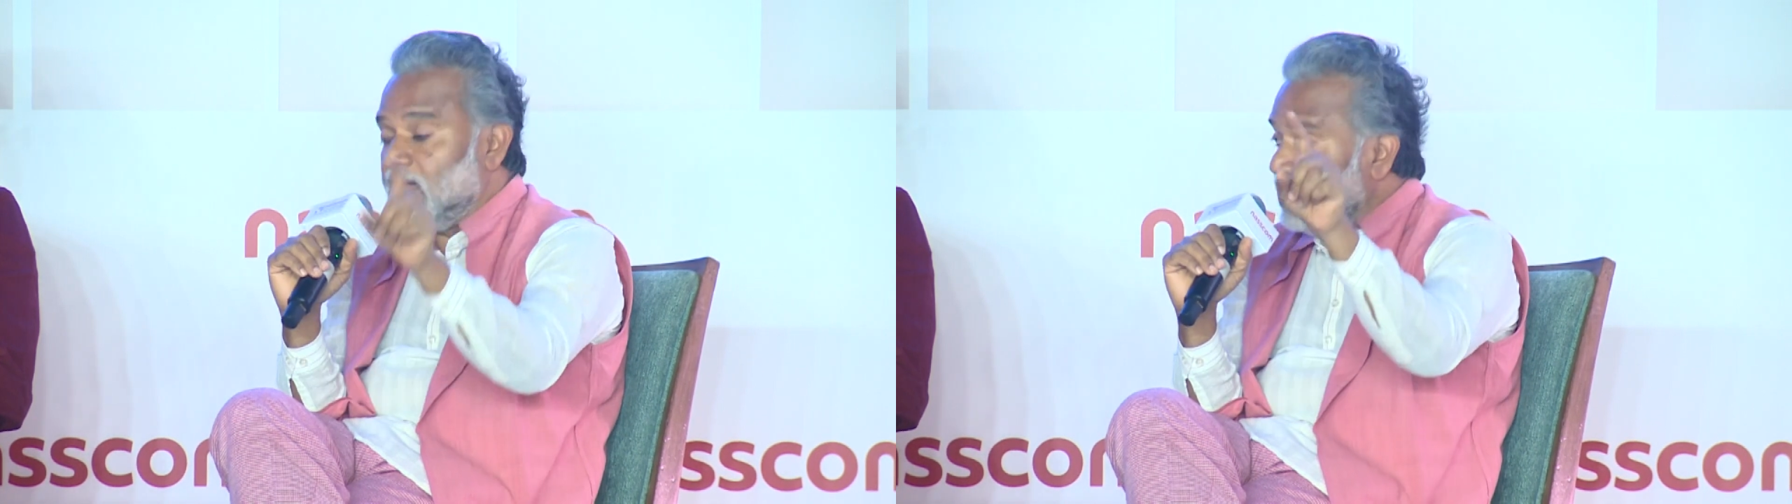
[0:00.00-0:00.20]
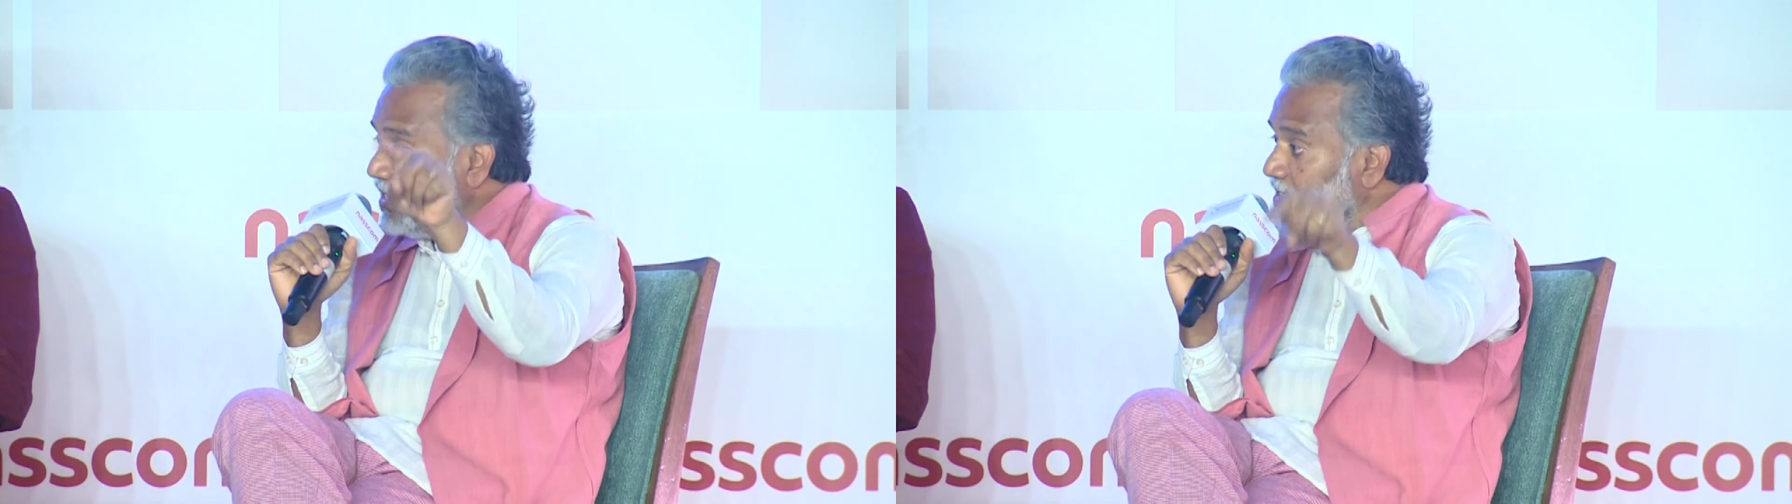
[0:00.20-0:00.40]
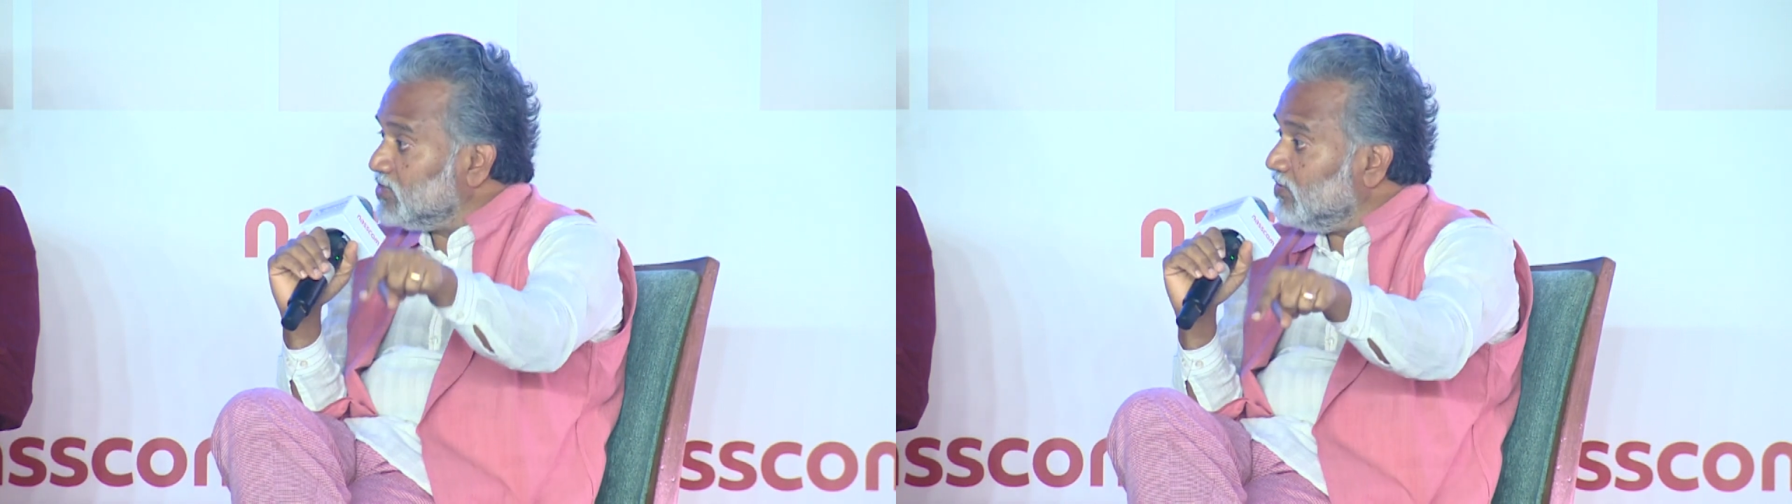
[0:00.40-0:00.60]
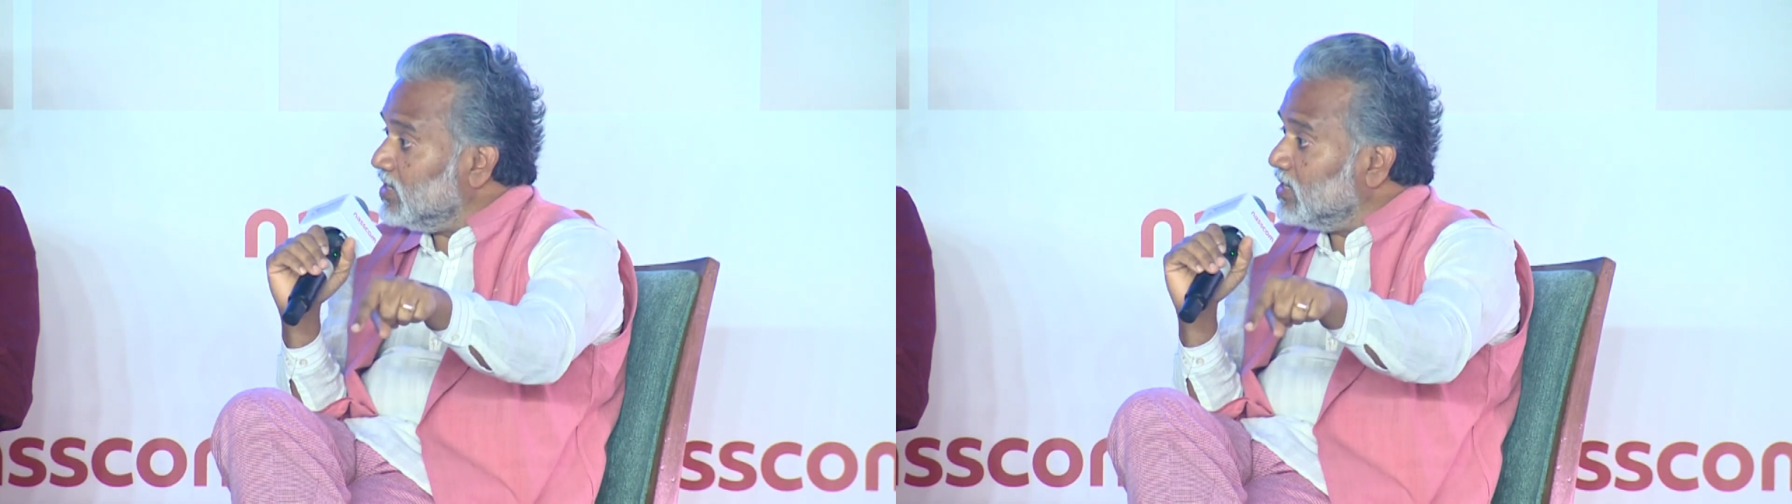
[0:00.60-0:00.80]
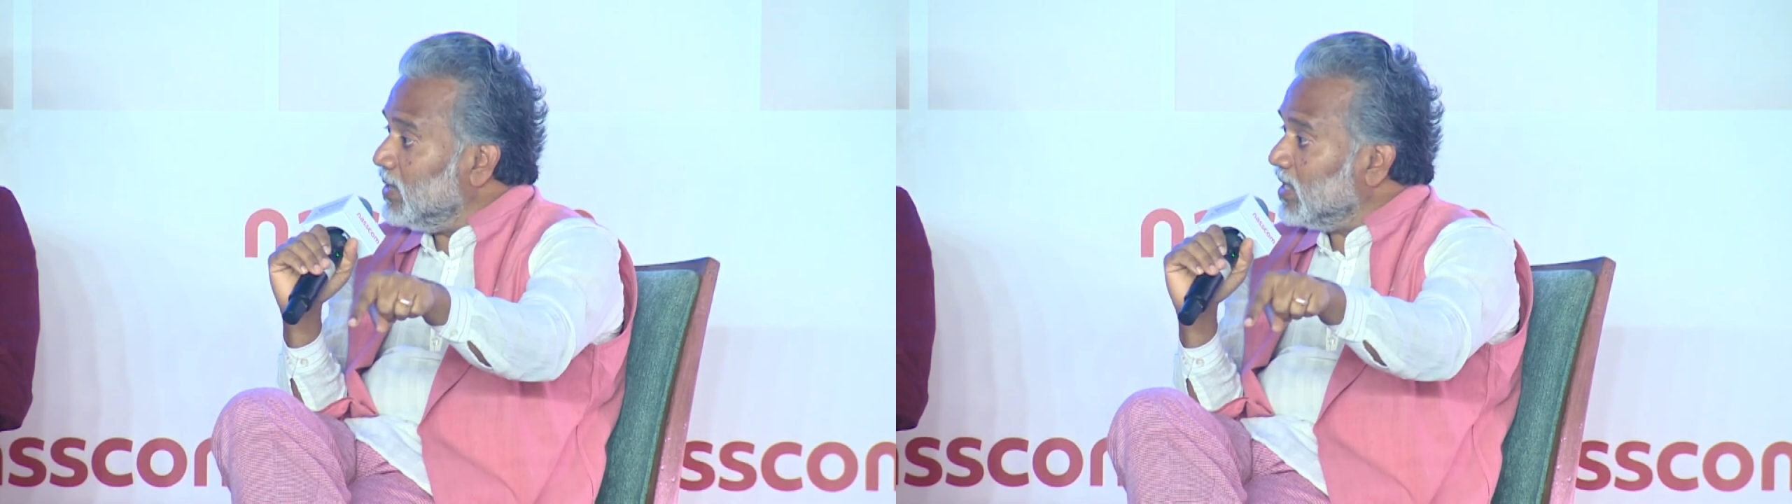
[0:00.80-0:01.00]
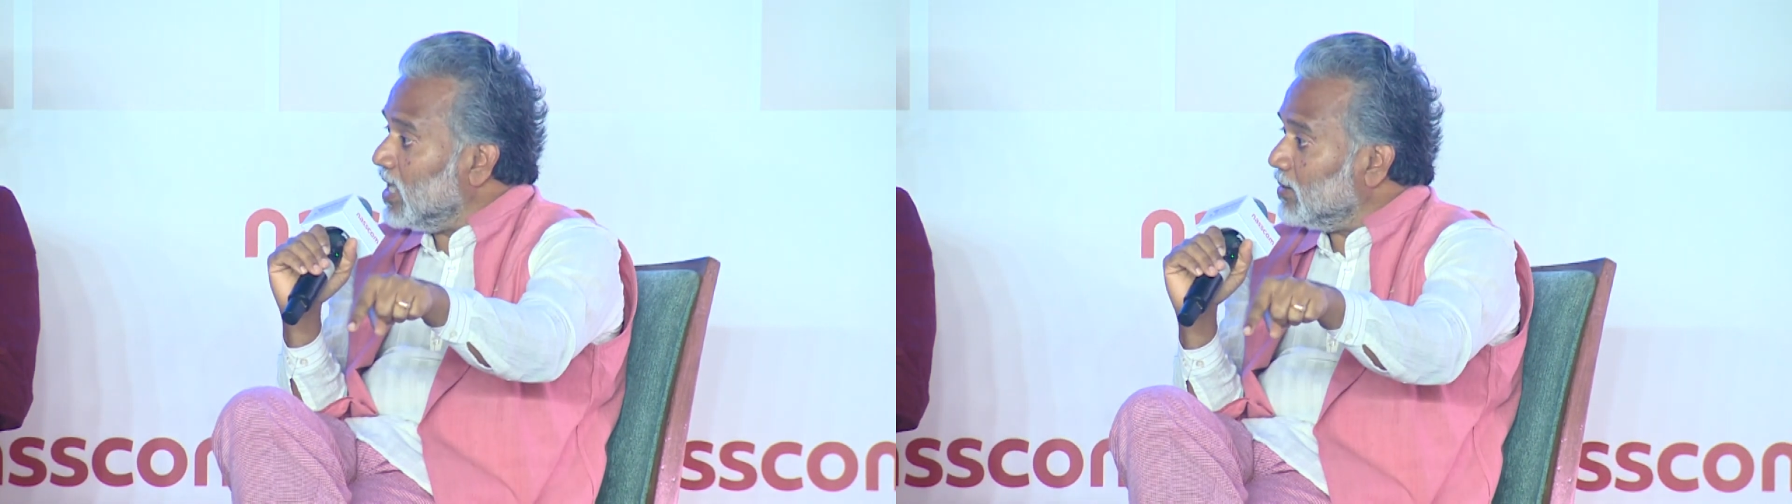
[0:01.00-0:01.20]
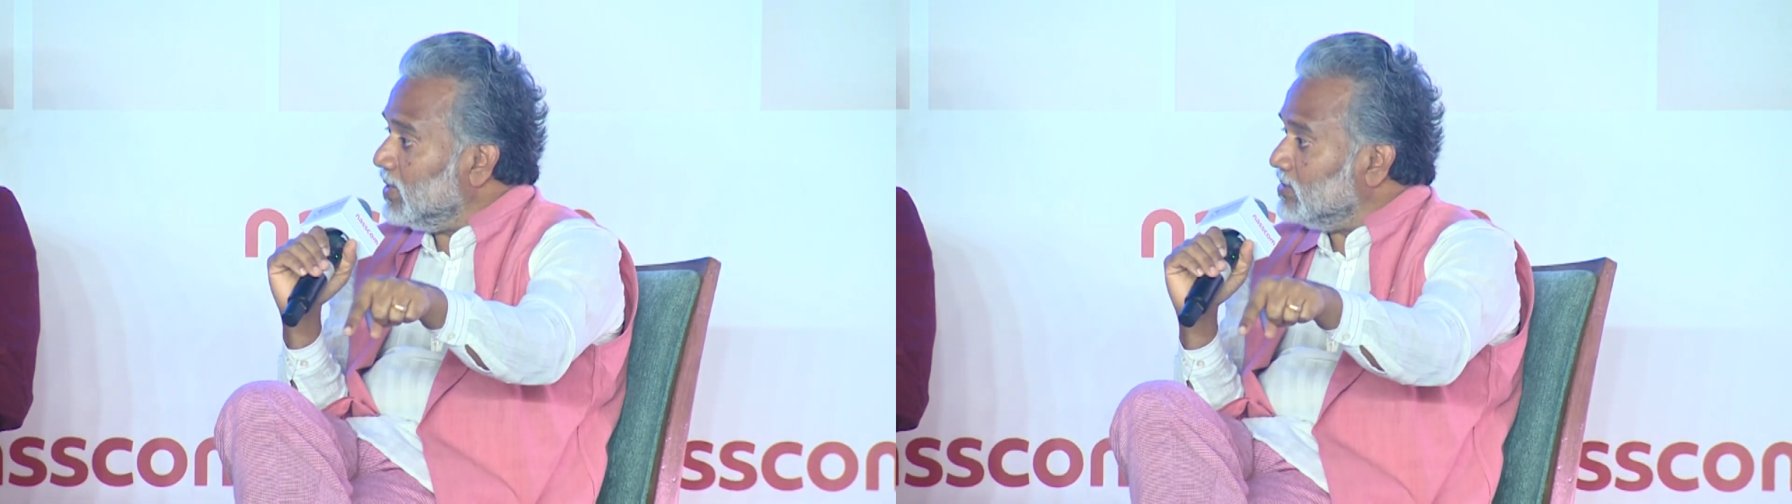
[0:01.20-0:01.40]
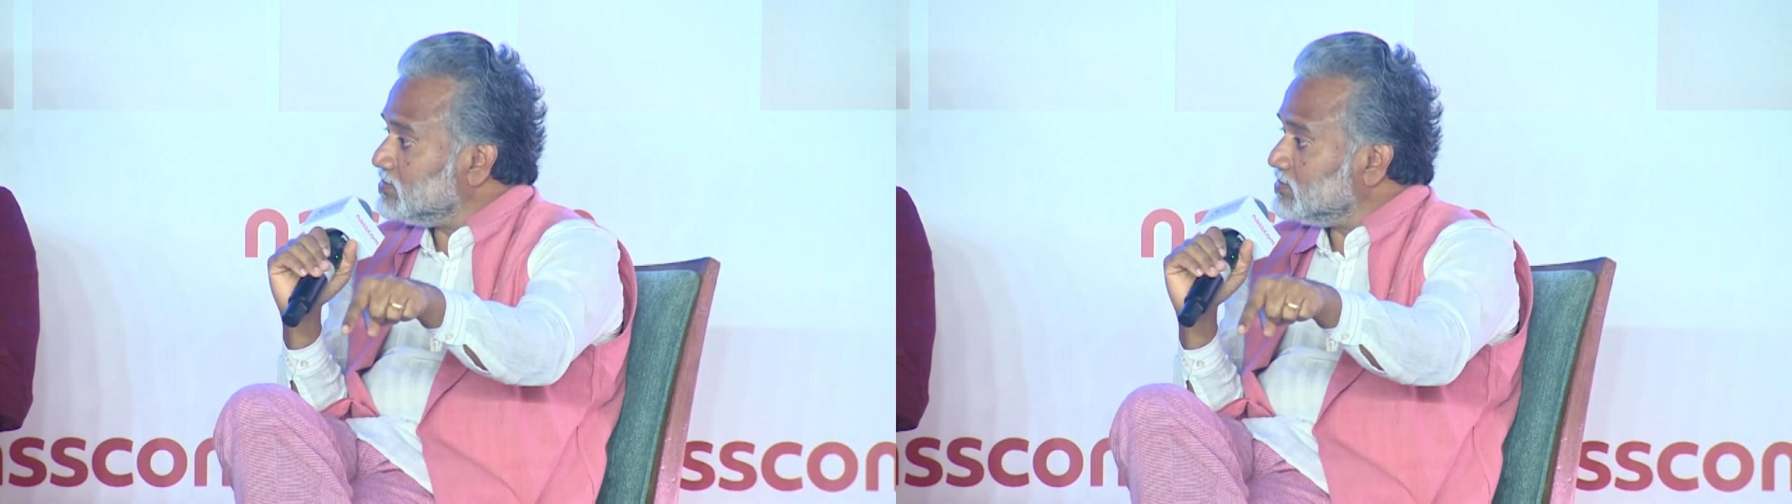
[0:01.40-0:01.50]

It is funded by carbon.